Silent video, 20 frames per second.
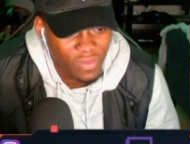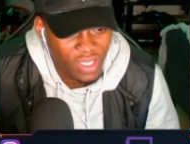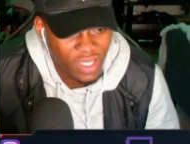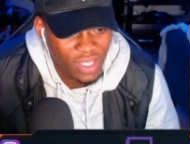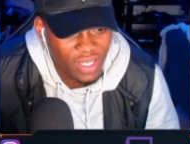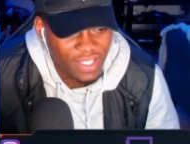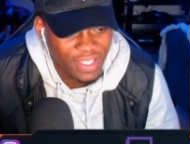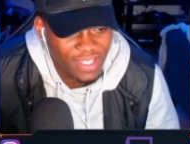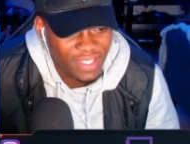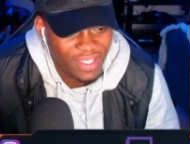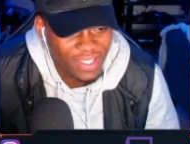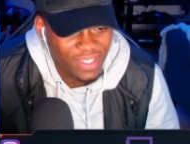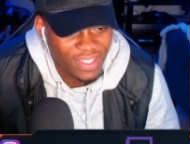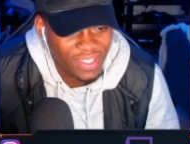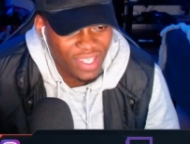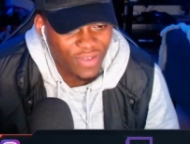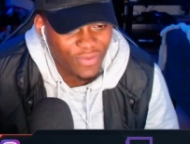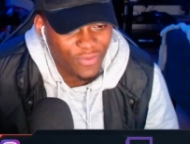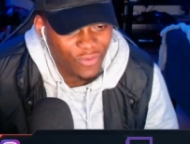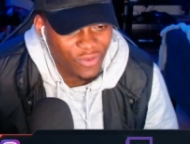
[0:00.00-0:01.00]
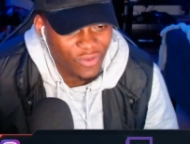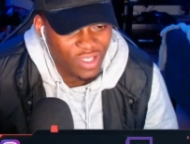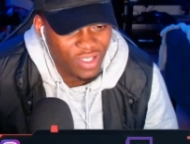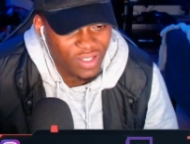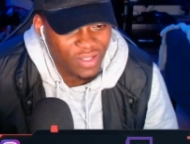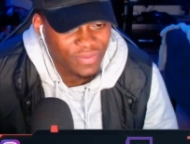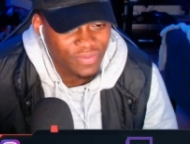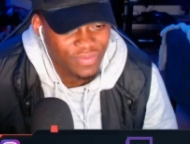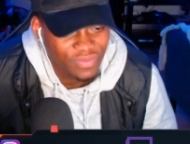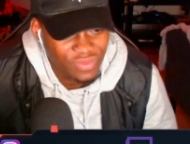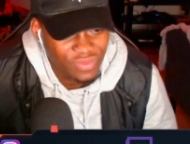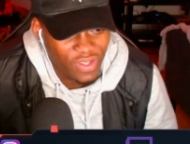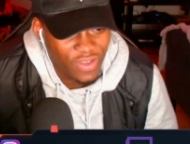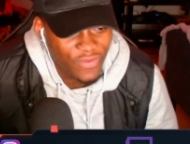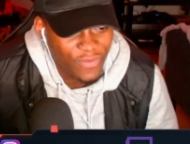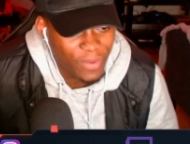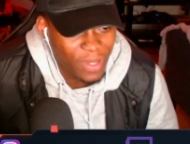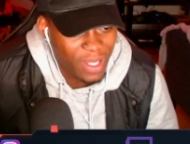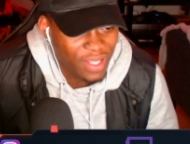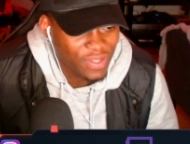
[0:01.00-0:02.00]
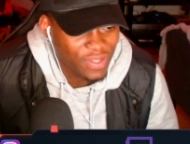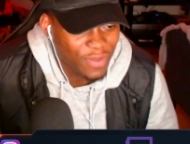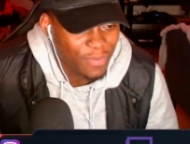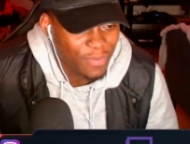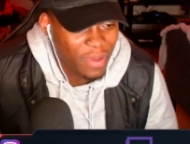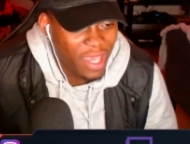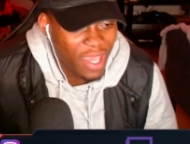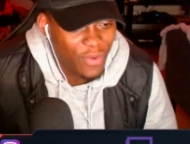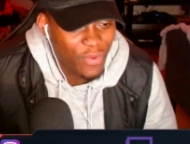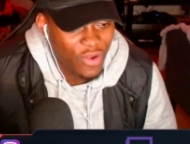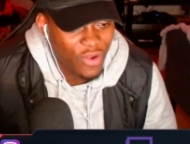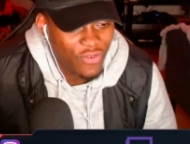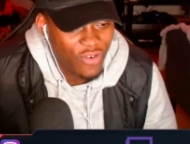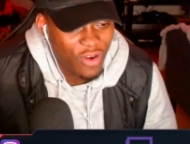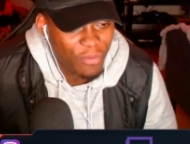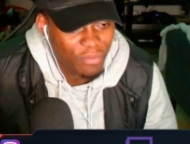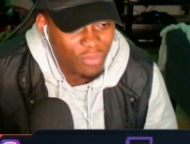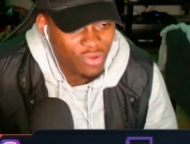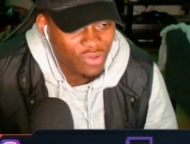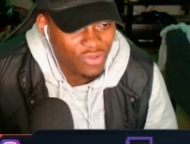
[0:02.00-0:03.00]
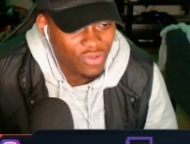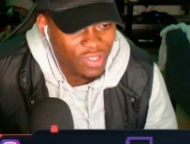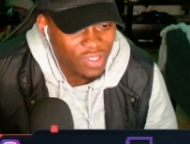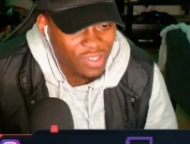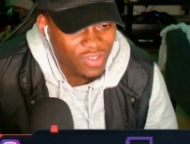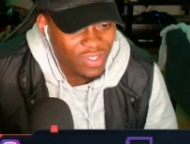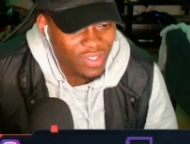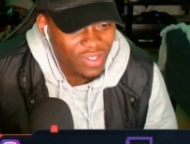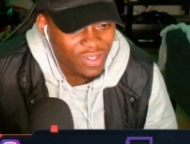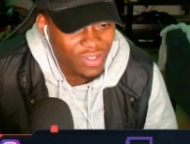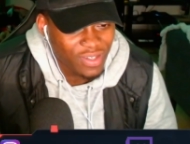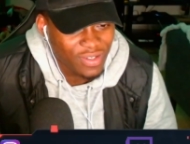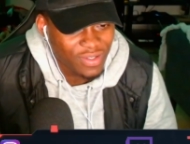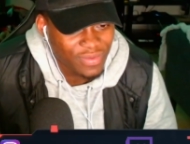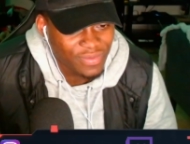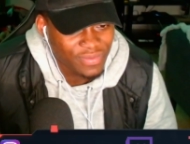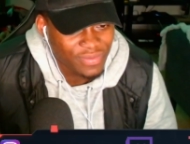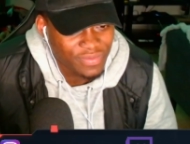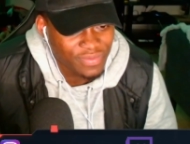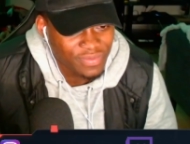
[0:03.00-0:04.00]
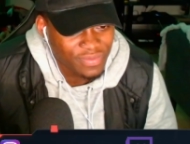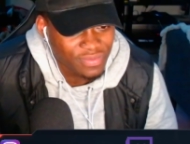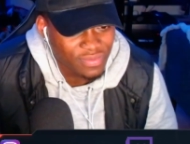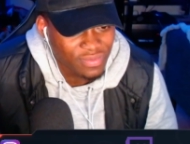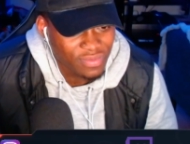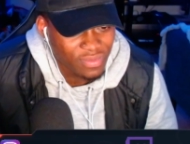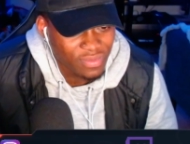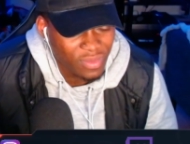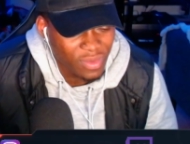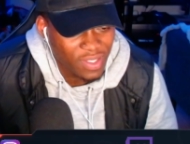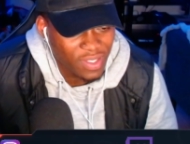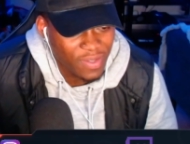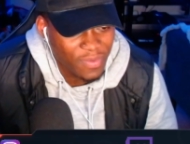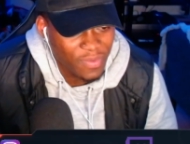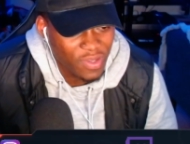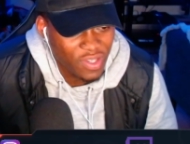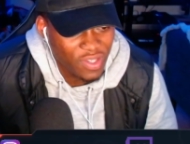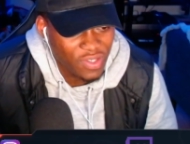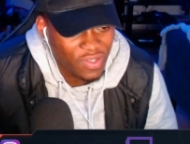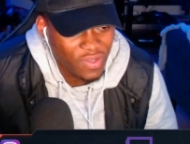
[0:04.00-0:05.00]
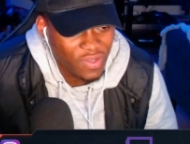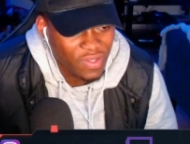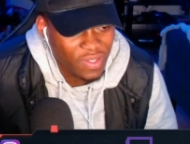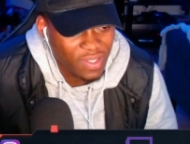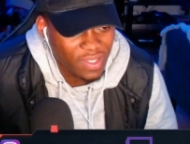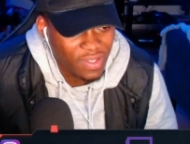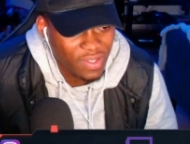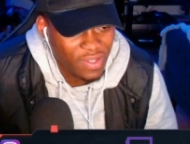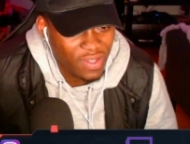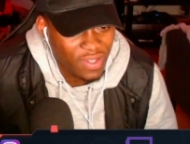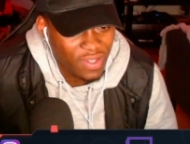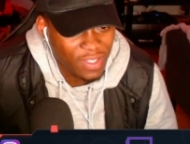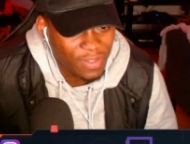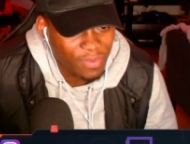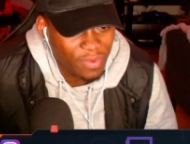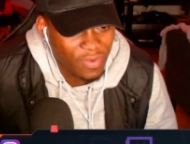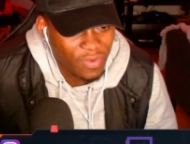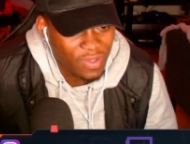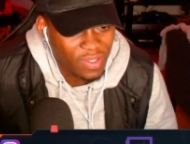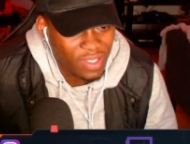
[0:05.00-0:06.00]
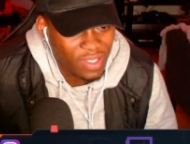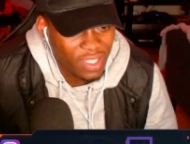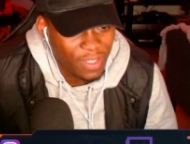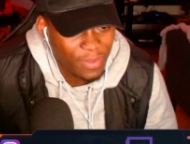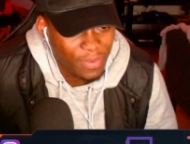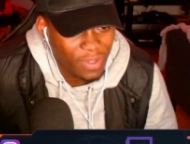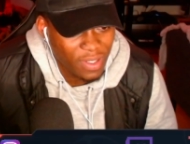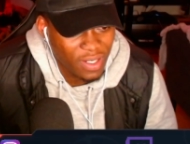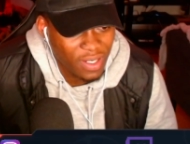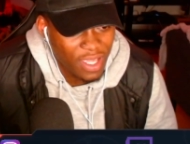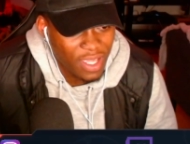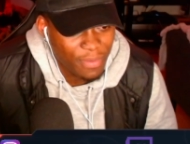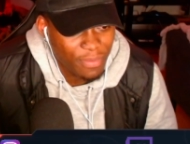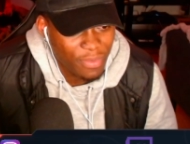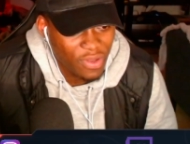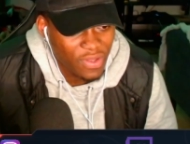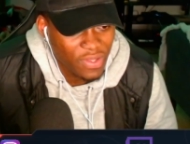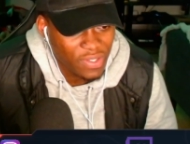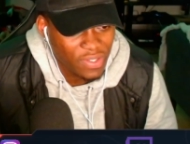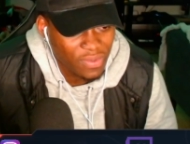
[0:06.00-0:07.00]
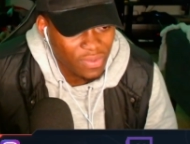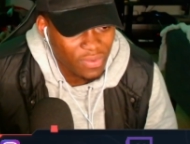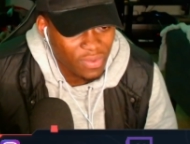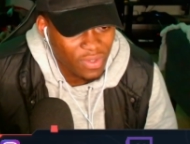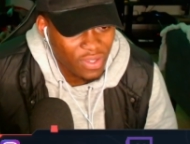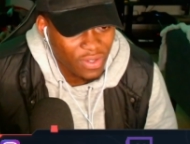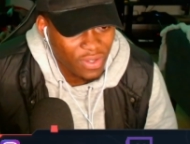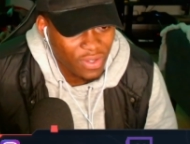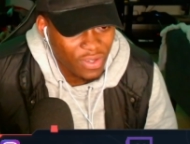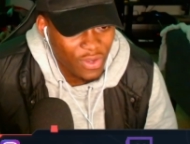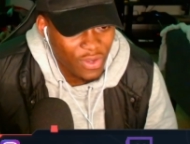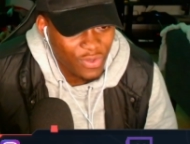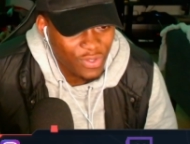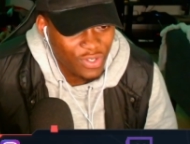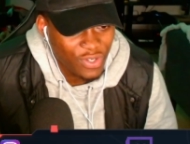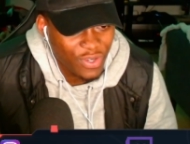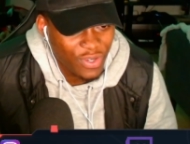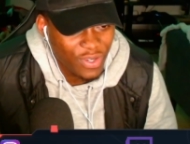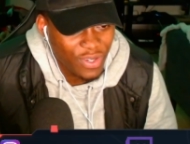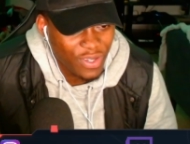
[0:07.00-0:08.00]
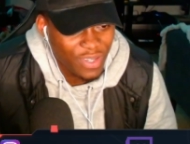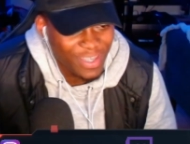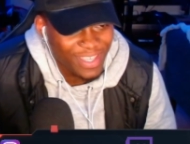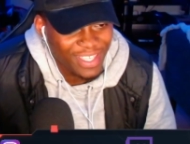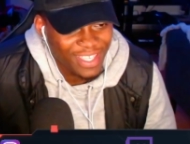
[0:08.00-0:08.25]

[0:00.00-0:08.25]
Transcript: This is the second thing. The balance of power crumbles. Some cursed users and cursed spirits keep in line because of Gojo.